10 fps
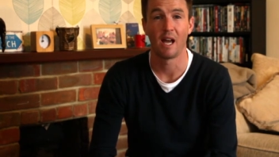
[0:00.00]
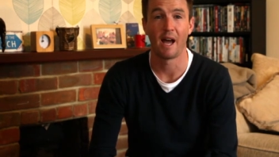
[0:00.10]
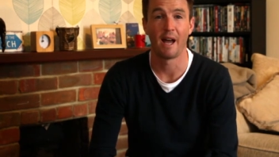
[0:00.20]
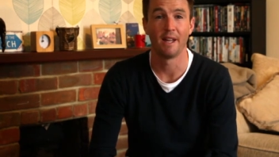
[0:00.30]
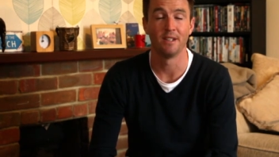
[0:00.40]

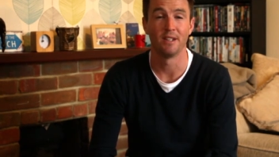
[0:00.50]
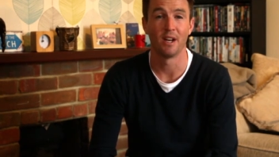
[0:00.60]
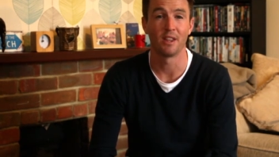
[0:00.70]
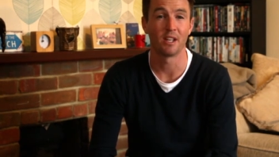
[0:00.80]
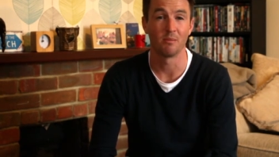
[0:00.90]
and
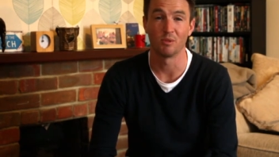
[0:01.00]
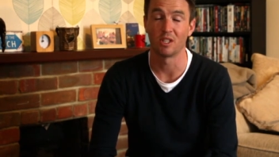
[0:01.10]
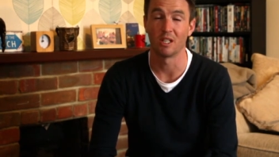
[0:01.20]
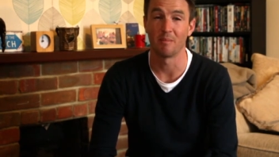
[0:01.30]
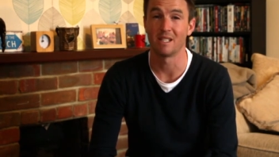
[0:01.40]
I think I'm just
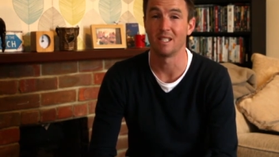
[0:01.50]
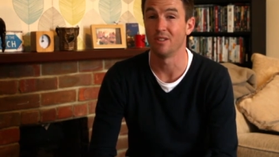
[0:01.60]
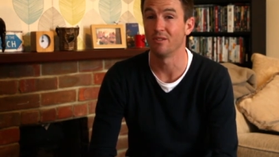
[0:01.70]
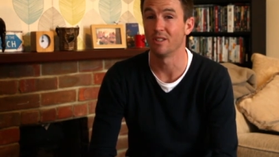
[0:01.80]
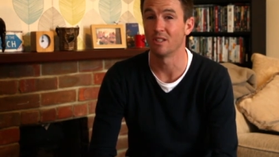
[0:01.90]
going to basically
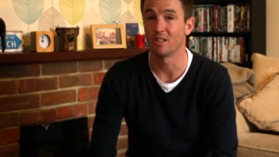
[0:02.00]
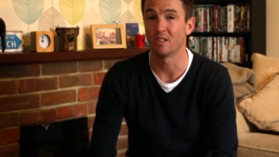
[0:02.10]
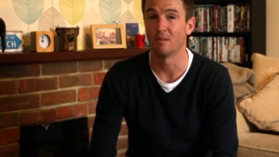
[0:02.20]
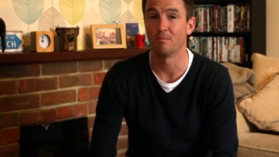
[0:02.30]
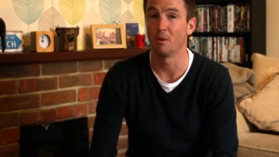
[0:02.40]
use it just
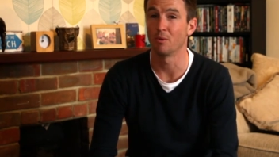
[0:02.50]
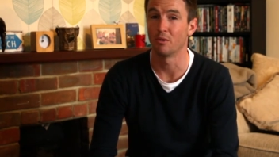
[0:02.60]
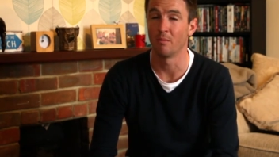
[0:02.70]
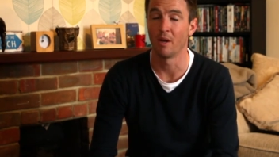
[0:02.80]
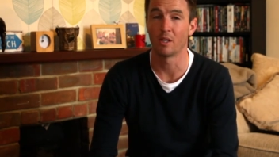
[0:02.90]
to
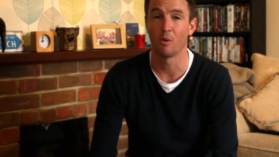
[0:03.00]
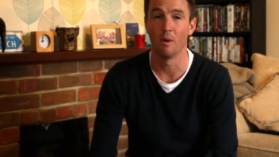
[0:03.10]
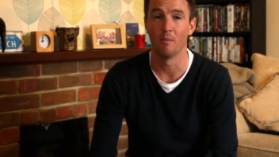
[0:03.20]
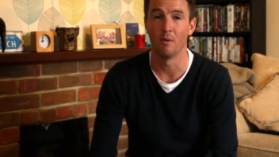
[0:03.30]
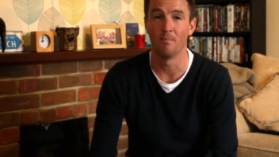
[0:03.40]
bolster my
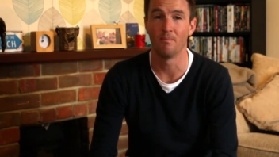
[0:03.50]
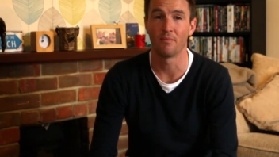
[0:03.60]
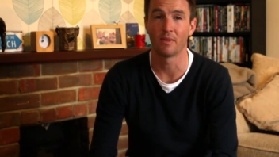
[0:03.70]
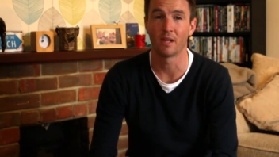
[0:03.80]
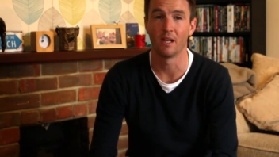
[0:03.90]
equipment,
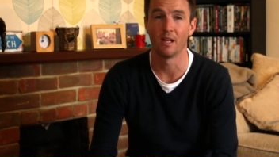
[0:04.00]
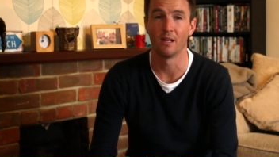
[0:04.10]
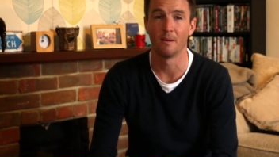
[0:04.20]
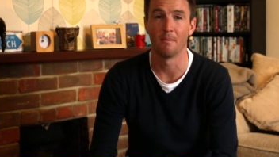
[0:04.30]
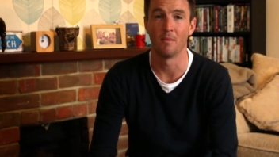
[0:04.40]

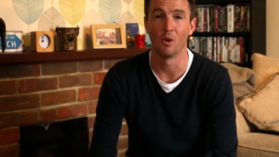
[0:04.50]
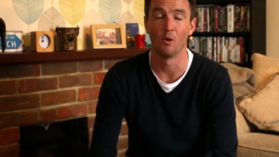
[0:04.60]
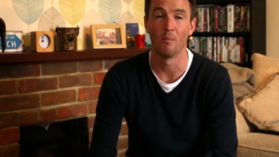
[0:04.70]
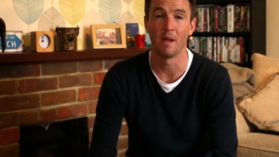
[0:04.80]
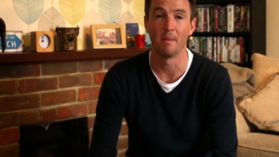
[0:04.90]
um,
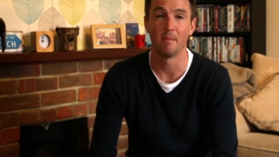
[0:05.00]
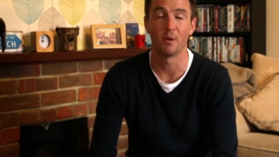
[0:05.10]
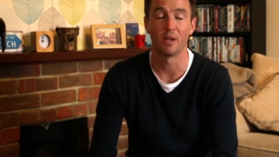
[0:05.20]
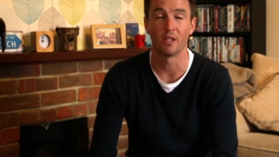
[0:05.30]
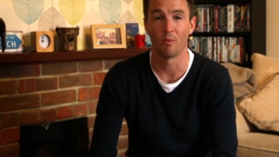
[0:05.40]
or maybe
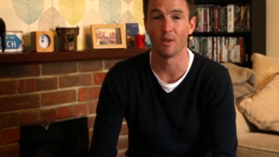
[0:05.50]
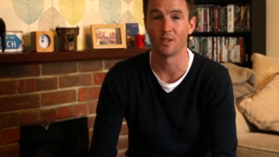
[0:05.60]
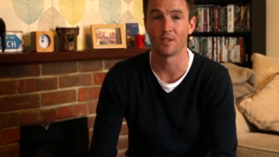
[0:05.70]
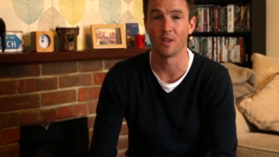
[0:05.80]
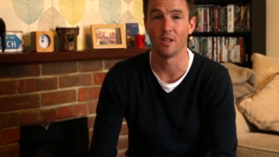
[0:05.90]
put it to one
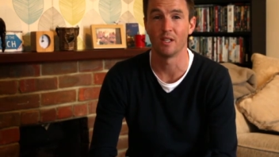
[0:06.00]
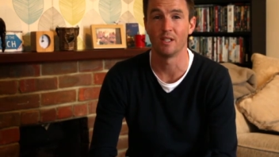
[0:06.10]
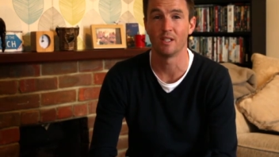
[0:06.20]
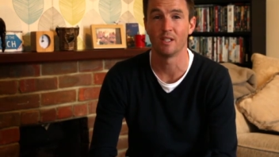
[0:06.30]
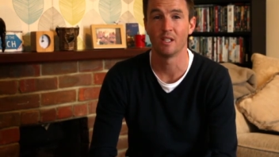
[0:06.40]

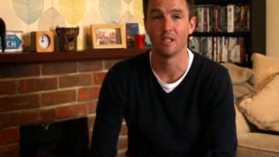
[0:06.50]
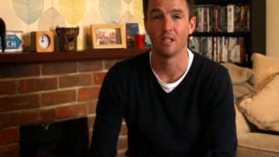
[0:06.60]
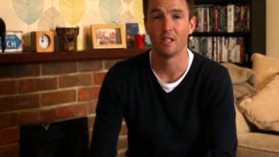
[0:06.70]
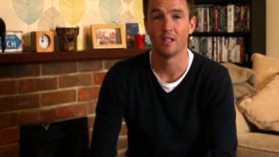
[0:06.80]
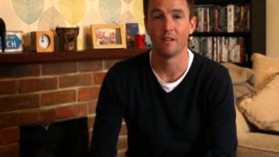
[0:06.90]
side
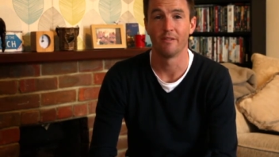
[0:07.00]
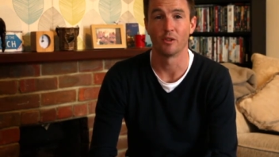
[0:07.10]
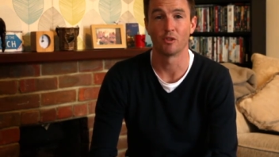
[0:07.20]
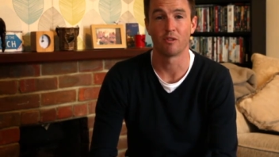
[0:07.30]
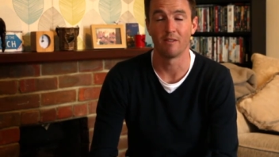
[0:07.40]
for
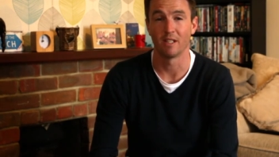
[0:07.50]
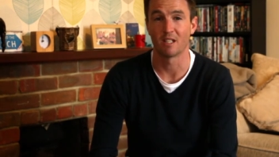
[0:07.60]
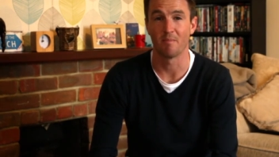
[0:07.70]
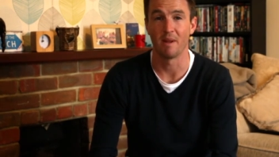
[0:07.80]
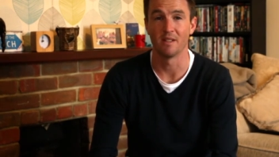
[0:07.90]
travel
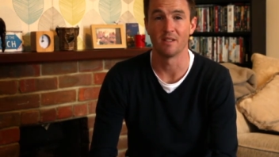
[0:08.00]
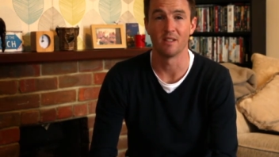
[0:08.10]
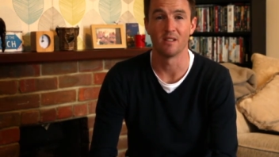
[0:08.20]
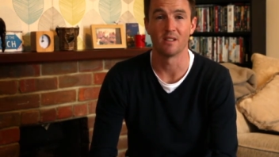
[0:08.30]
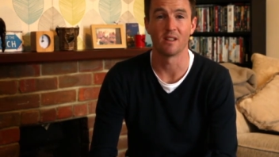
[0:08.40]

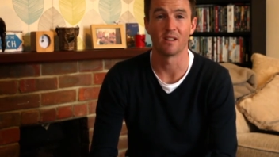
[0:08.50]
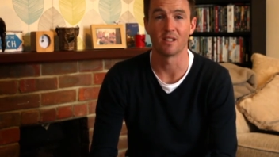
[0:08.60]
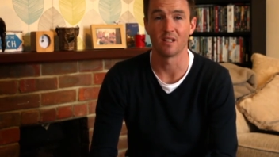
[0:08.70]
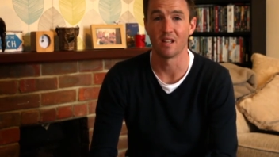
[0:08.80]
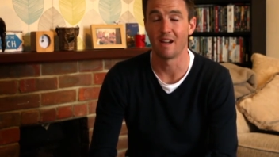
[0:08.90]
expenses and
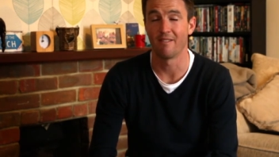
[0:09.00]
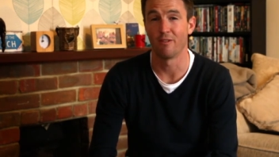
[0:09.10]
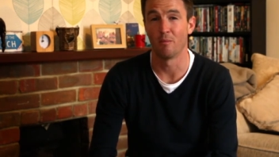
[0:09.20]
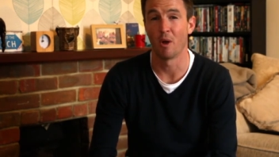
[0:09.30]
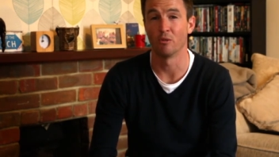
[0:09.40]
things like that
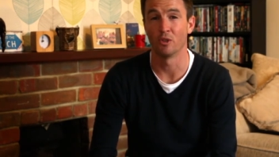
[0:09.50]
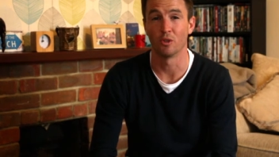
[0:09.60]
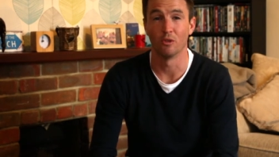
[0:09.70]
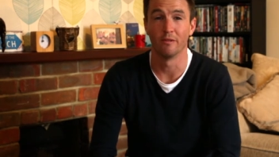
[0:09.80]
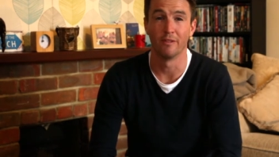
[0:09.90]
for my own
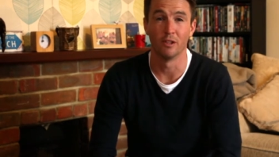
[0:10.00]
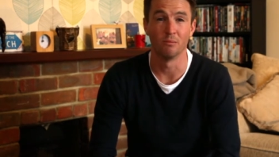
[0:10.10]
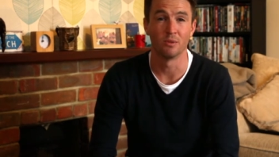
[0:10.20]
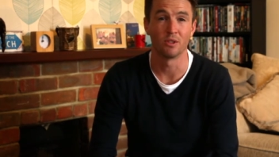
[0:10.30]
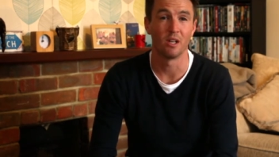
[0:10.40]
short
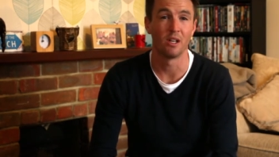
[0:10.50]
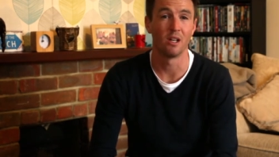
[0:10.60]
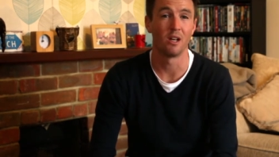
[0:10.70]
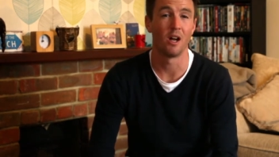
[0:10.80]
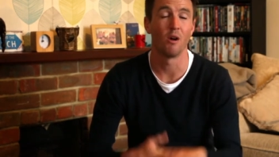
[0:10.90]
films.
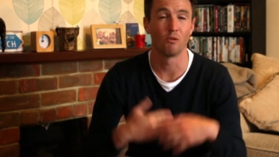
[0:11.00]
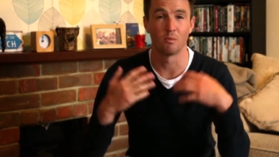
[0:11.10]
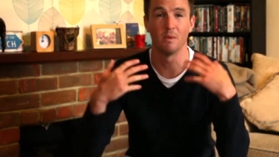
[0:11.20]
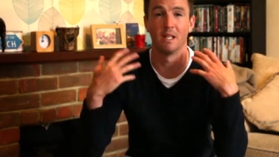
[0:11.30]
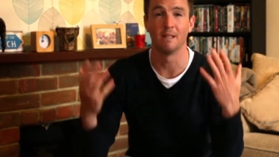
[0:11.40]
Uh, I
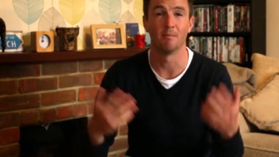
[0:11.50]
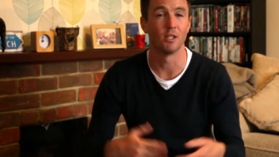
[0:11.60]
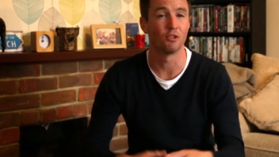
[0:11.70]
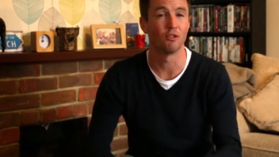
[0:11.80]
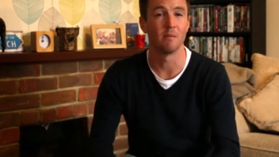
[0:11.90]
ultimately my
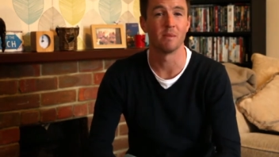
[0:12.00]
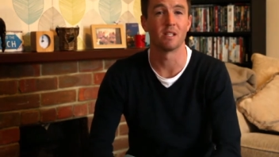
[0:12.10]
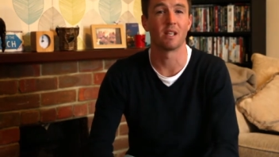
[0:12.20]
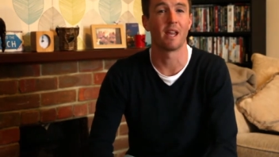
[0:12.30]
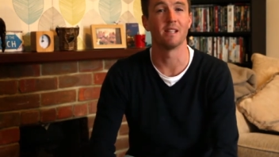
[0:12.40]
dream is
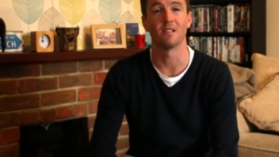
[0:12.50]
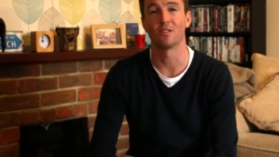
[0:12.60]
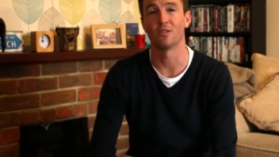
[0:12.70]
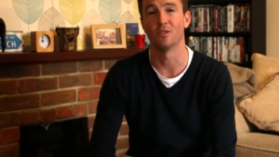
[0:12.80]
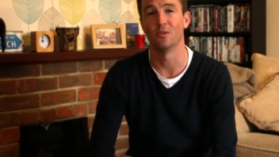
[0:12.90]
to get
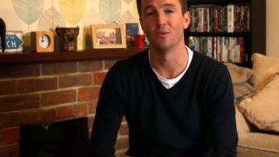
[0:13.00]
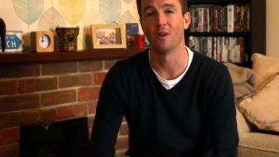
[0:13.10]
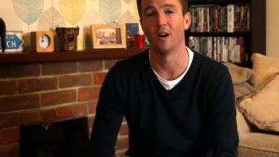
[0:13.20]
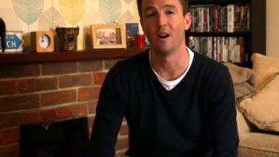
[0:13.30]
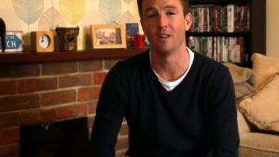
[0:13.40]
into
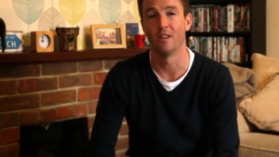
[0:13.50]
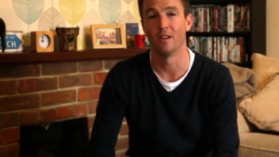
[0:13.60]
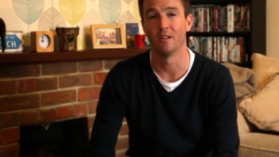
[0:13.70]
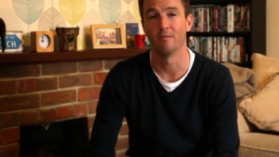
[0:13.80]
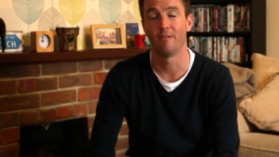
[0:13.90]

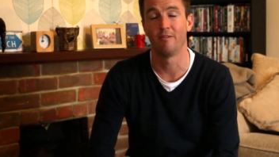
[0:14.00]
either